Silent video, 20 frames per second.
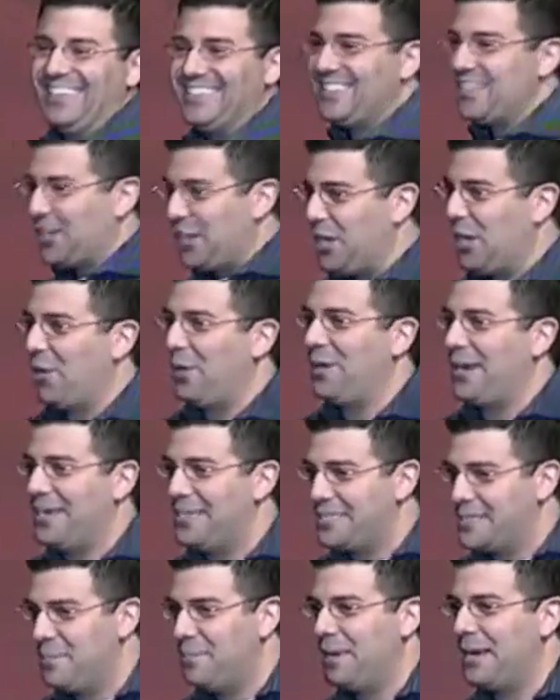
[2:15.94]

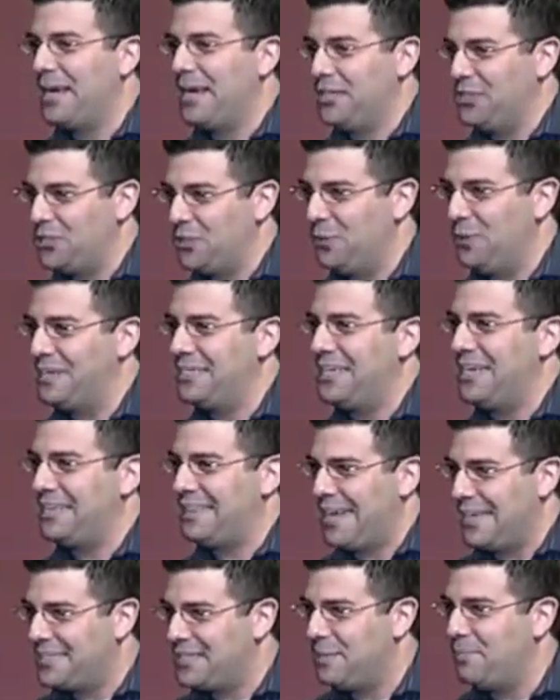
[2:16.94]
Security is the big issue, isn't
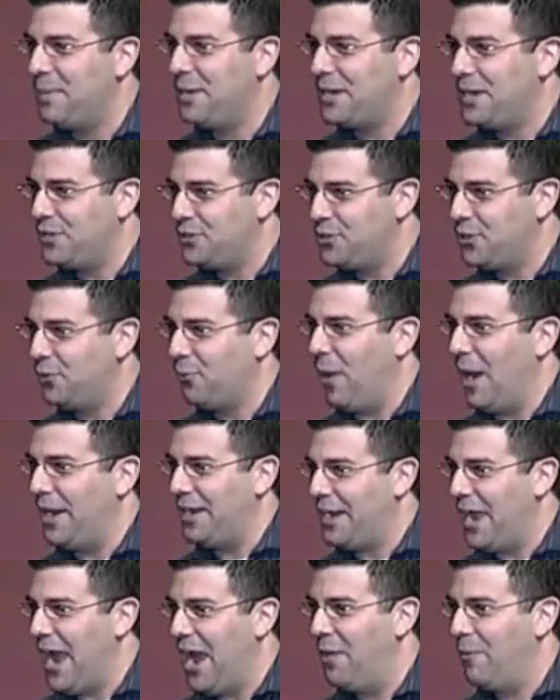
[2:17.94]
it? That's the big issue
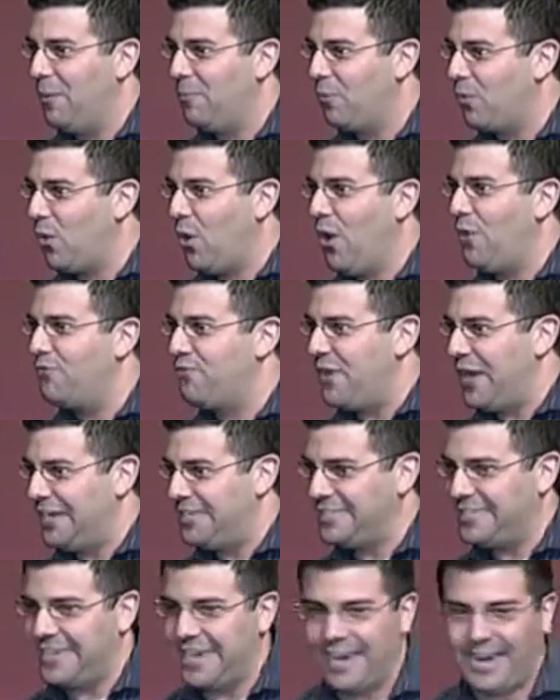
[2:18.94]
right now, and we're all
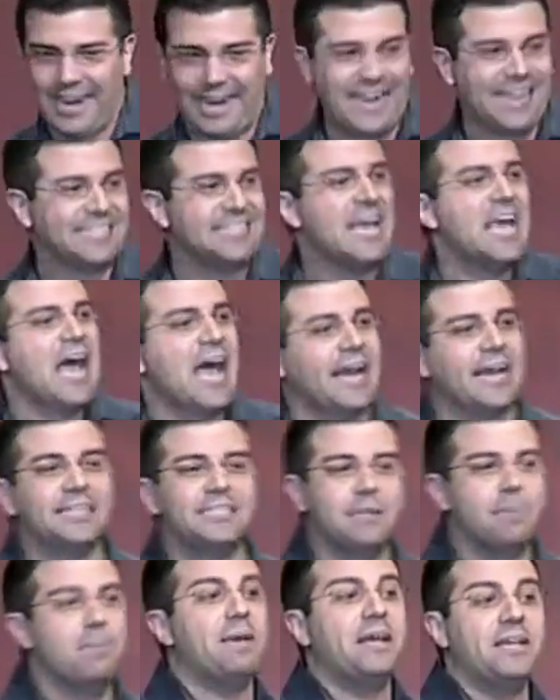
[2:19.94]
facing it. I guess
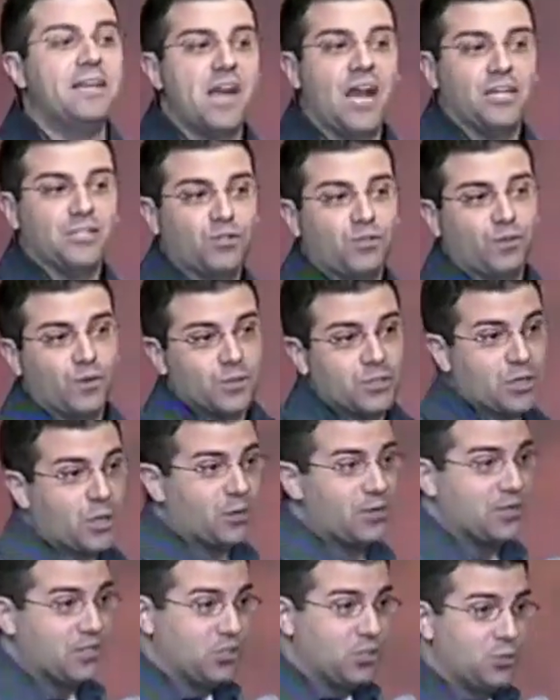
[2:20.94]
the big controversy
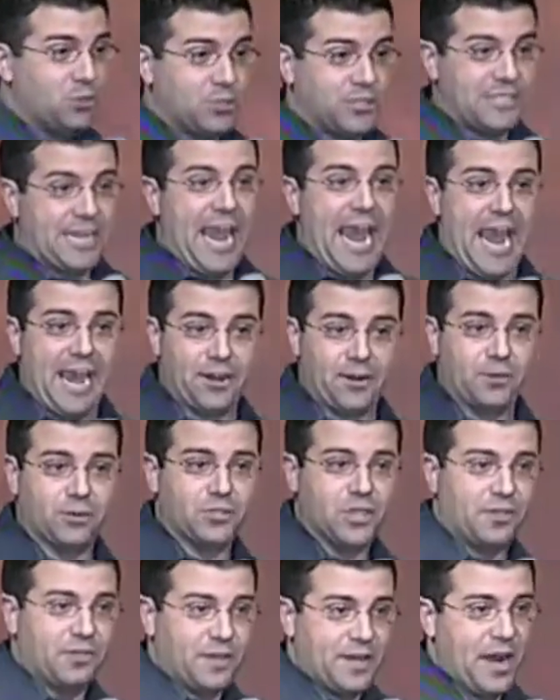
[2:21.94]
are these new
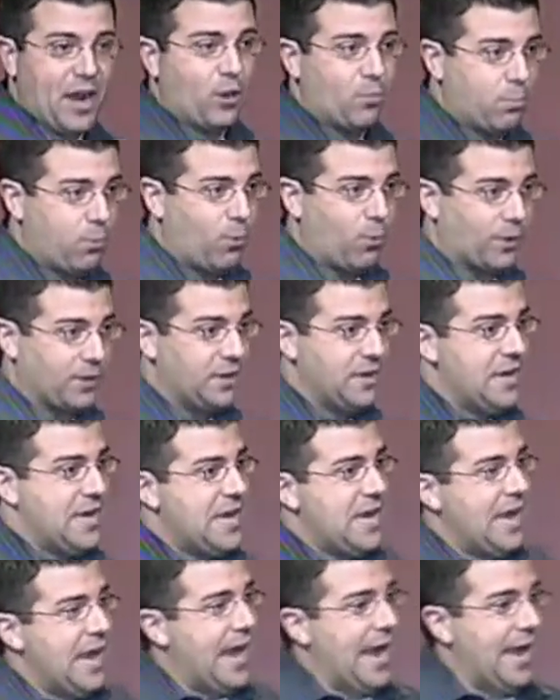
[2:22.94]
scanners at the airport,
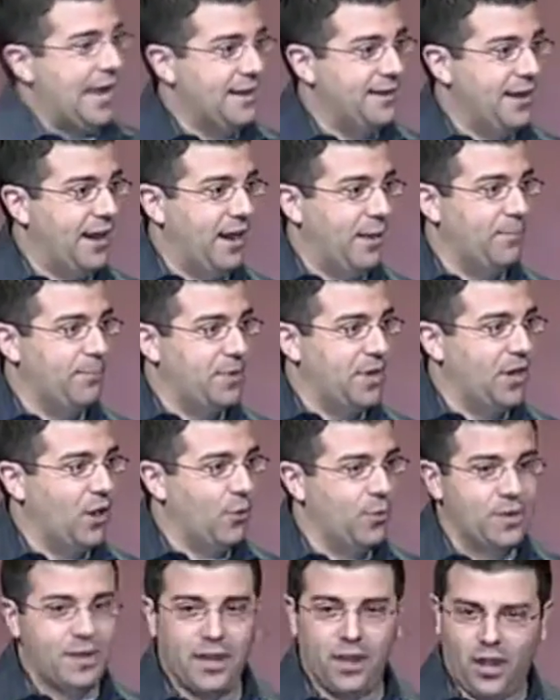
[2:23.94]
and you
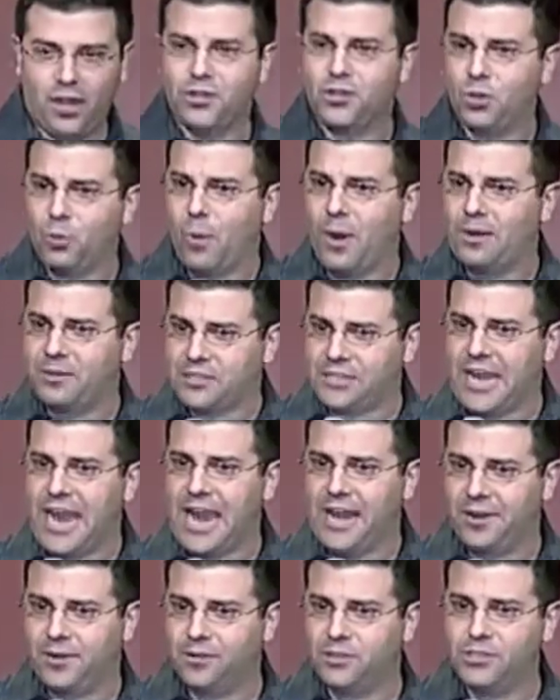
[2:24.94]
know, the underwear
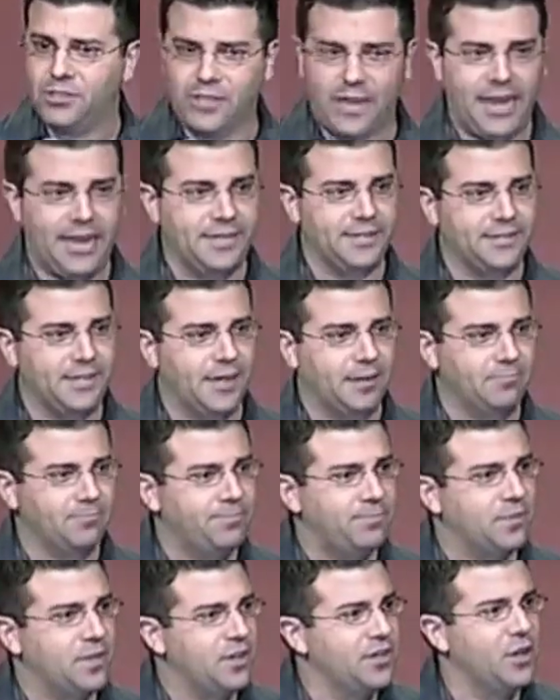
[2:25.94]
scanners, and
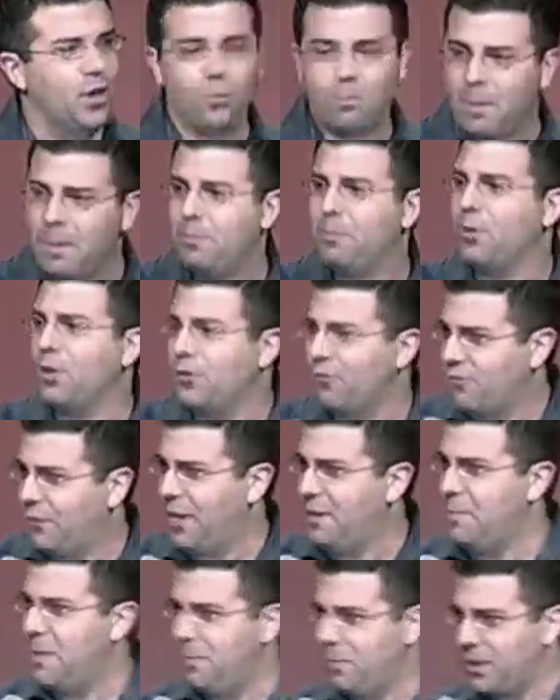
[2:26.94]
you know, people are
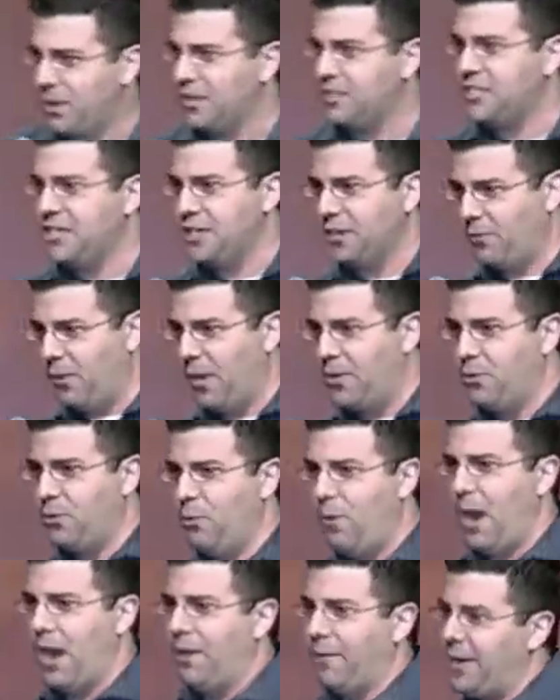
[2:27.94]
afraid people are going to see their
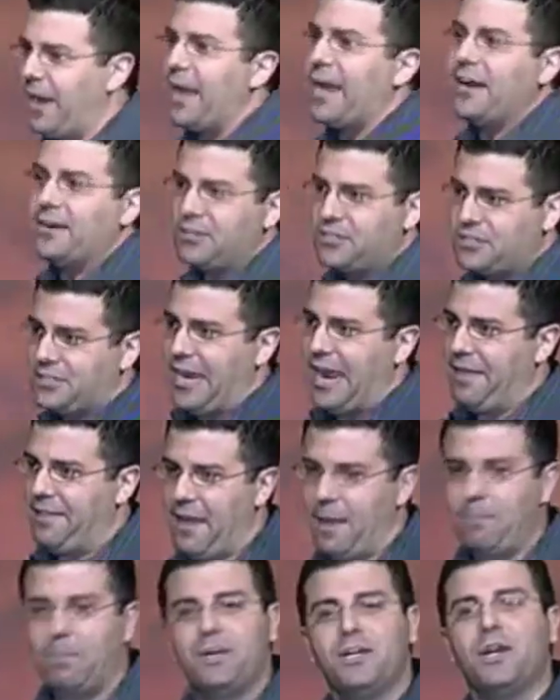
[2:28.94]
underwear, and I
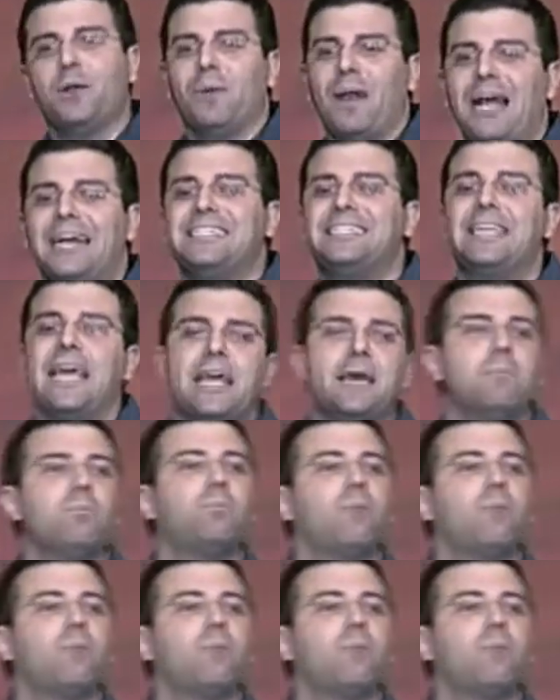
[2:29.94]
understand that. But you know what I say?